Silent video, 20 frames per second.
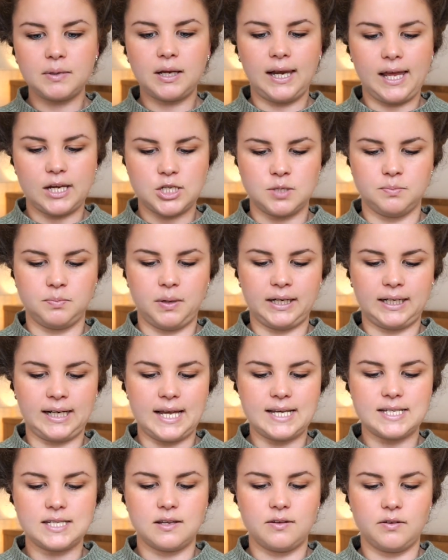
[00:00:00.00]
collection by
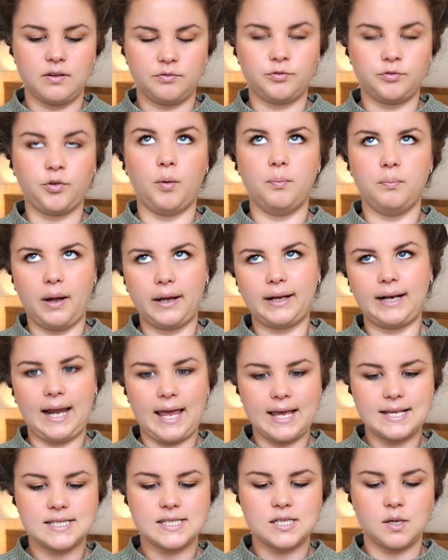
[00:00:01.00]

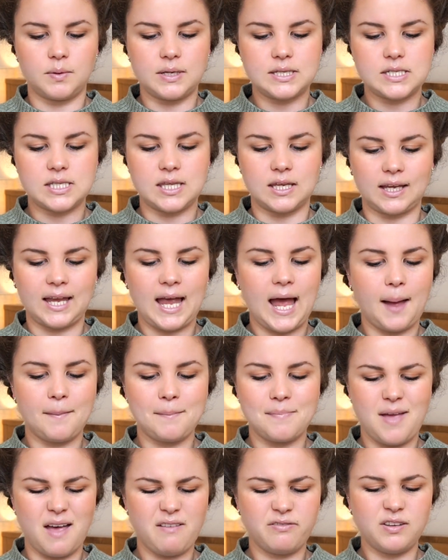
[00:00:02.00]
Glaze, so it's the Cat
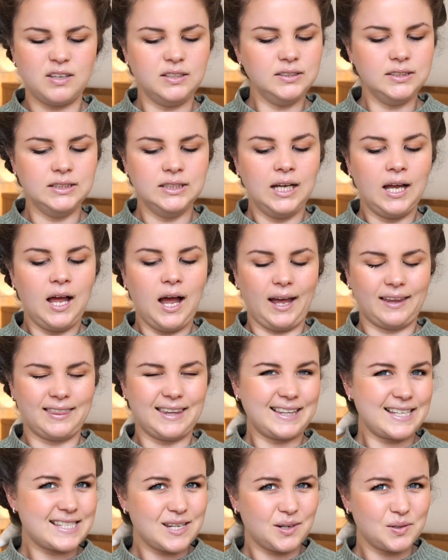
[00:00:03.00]
Meffan, I
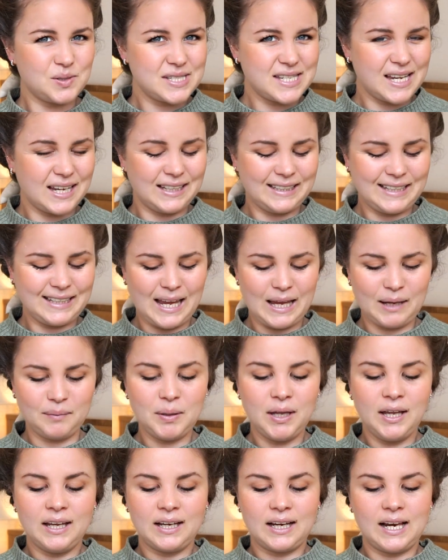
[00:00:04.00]
think that's how you say her name,
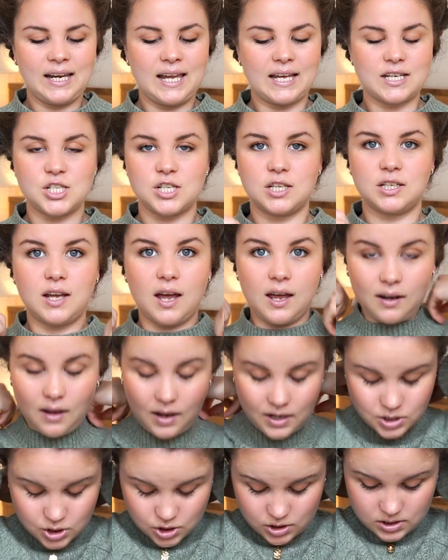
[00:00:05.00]
collection, and
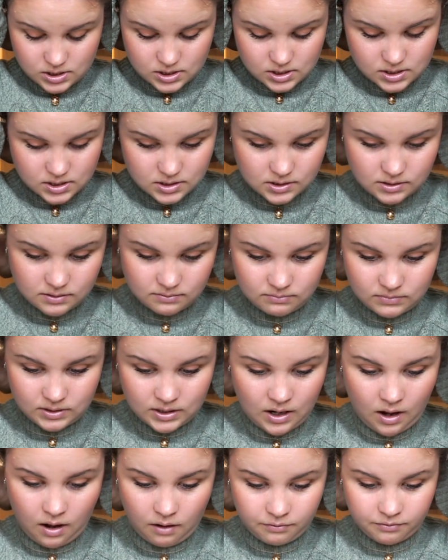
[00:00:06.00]
I just
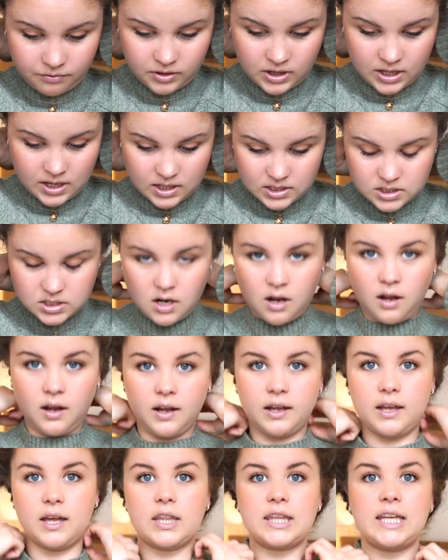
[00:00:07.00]
love the
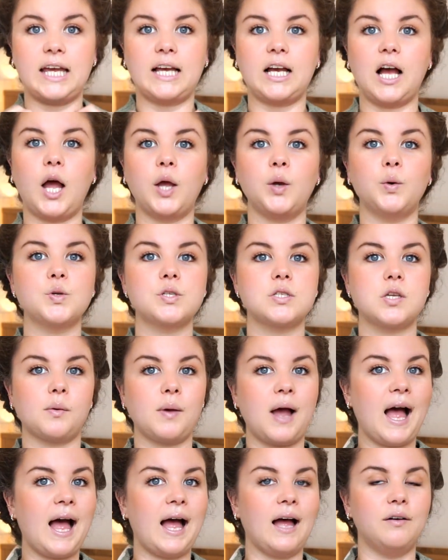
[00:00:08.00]
entire thing. I also
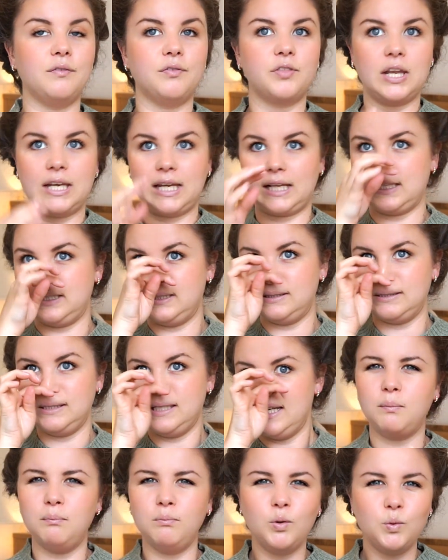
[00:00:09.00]
have the little
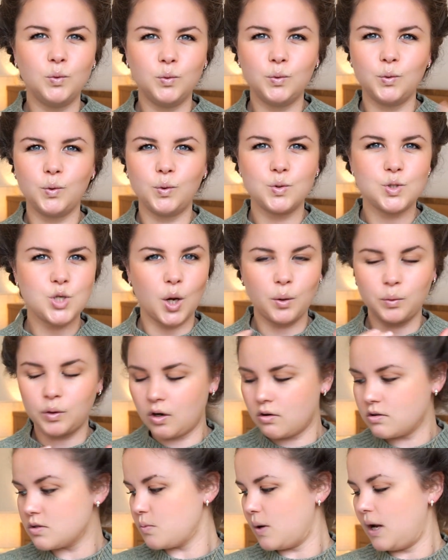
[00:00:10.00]
moon choker
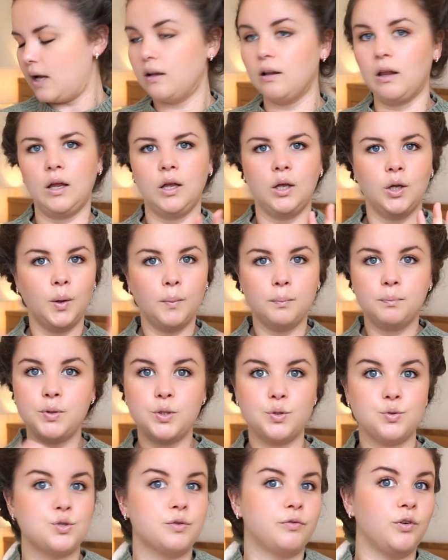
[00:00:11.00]
as well,
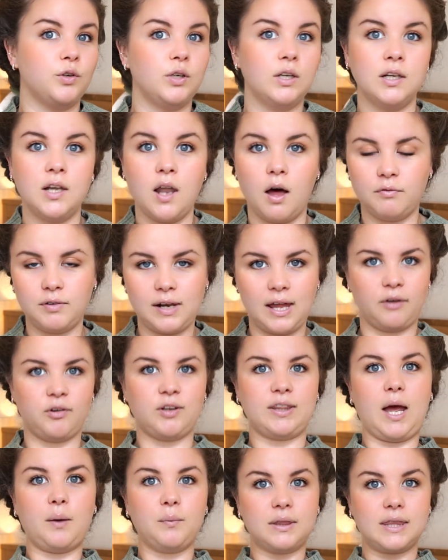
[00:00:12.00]
beautiful, love layering
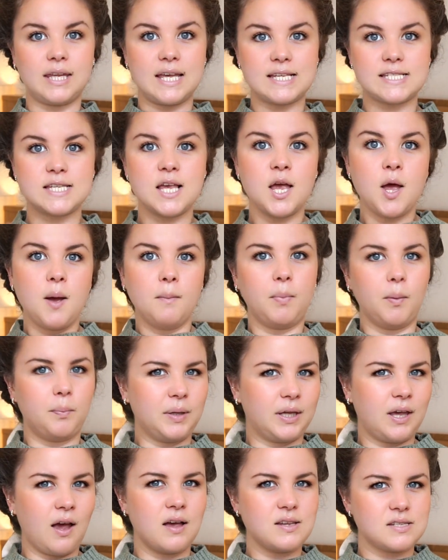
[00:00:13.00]
that with this, but
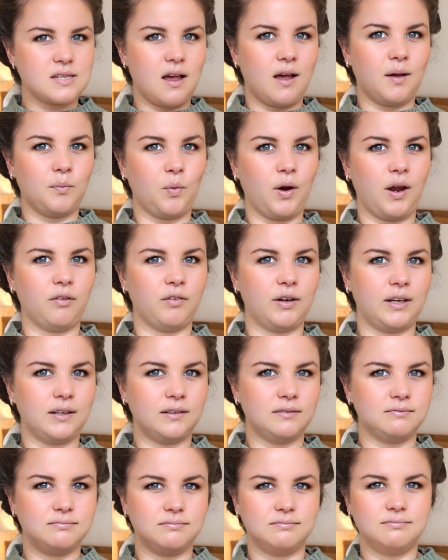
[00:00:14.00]
because I'm
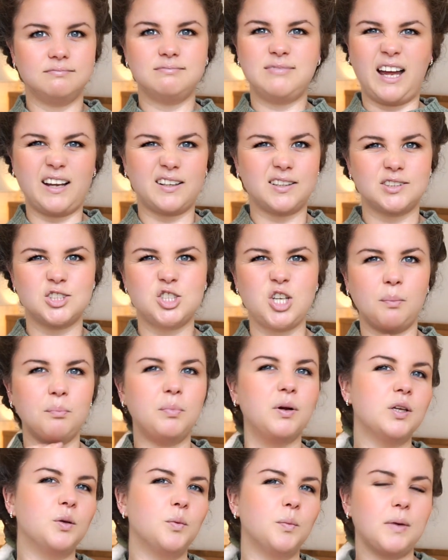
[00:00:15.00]
wearing like a jumper,
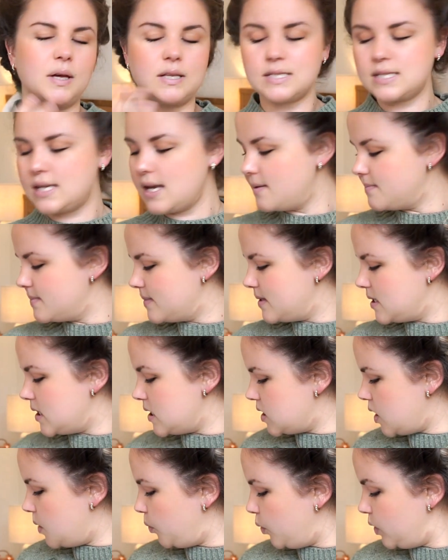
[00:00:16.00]
you wouldn't be able to see it, so there's
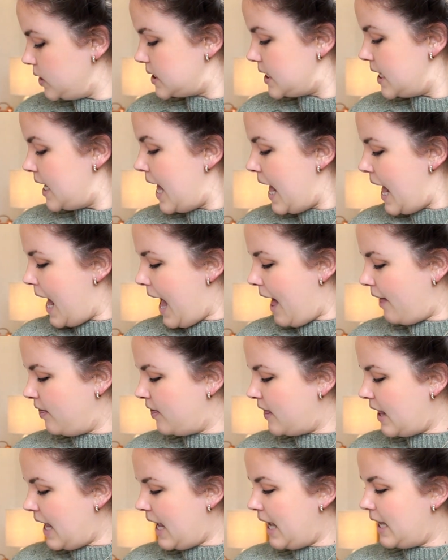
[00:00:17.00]
no point. And
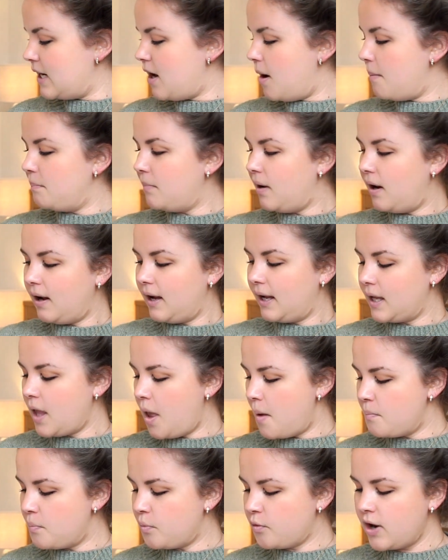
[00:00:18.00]
then
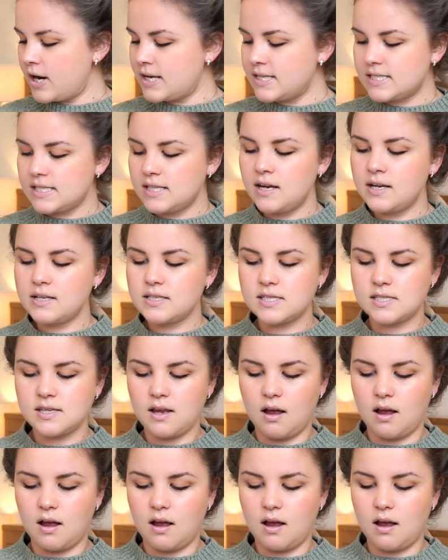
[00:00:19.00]
my bracelets